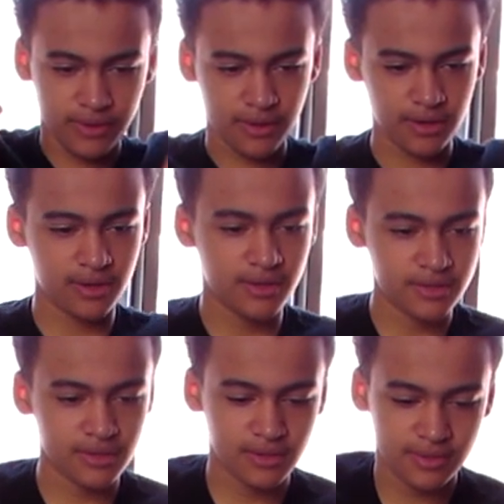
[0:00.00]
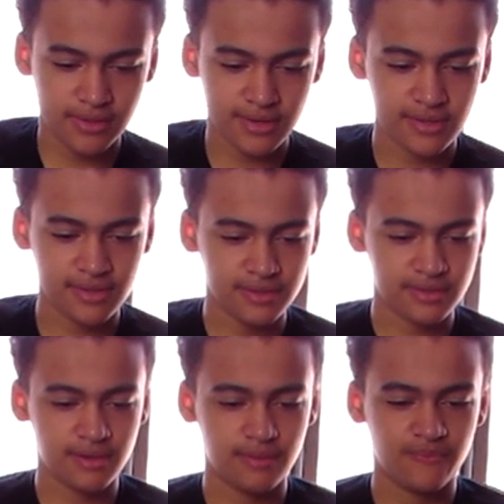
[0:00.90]
So there's
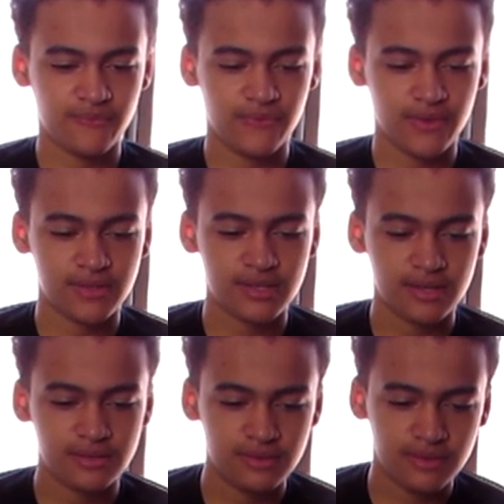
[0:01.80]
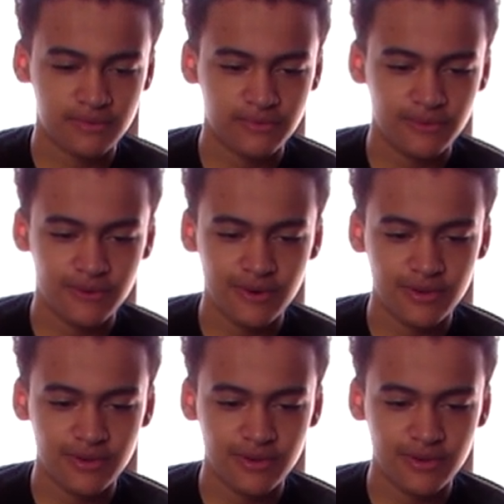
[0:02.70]
some Fantastic Four